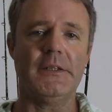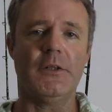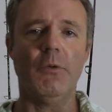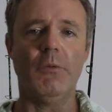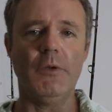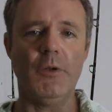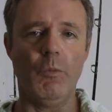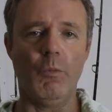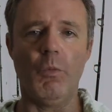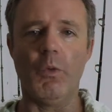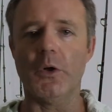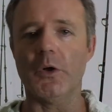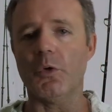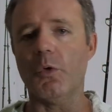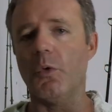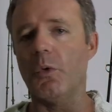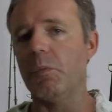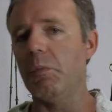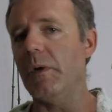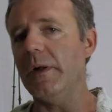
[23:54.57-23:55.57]
going to work
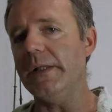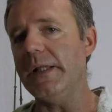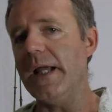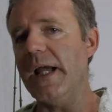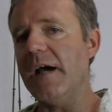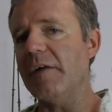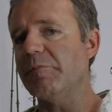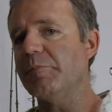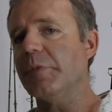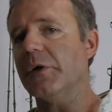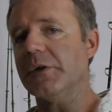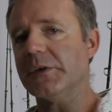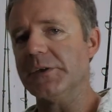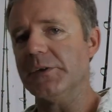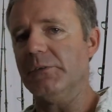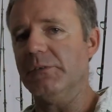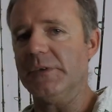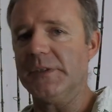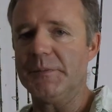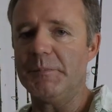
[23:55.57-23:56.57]
or what they have
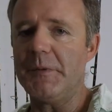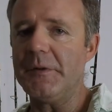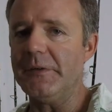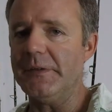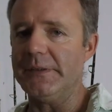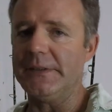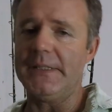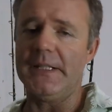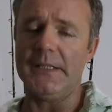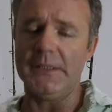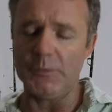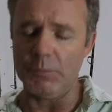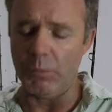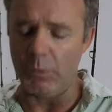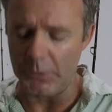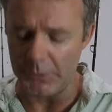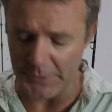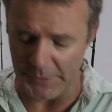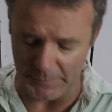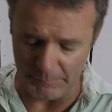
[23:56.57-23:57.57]
personal experience that is
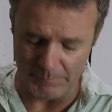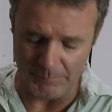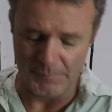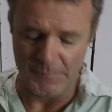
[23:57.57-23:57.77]
working.